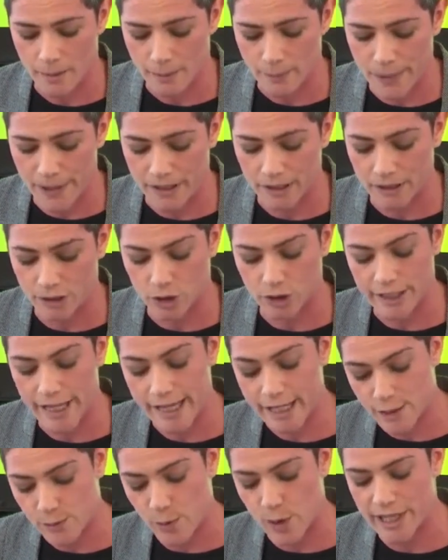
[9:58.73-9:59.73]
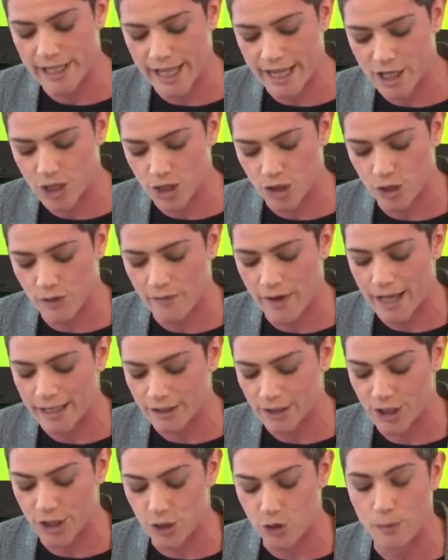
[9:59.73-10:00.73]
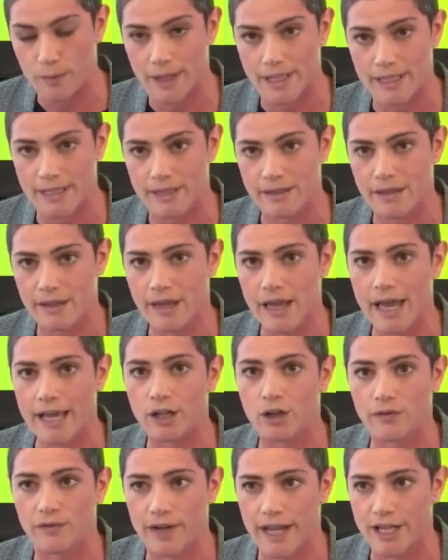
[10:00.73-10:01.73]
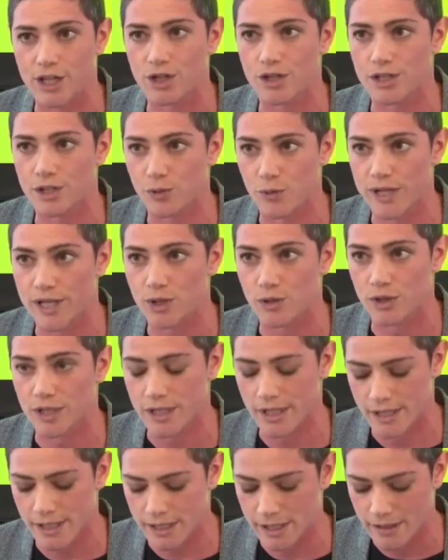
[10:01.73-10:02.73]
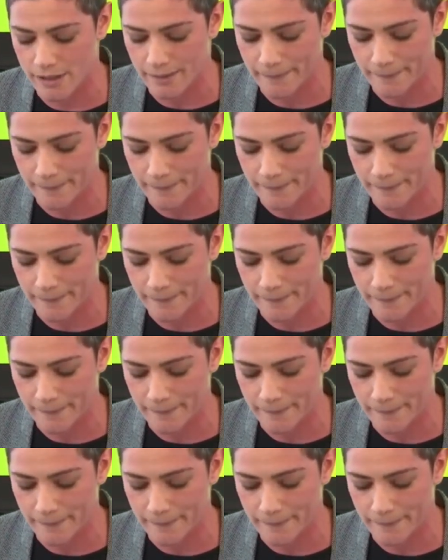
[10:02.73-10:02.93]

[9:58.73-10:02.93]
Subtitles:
built on the exploitation of other humans and of nature's resources.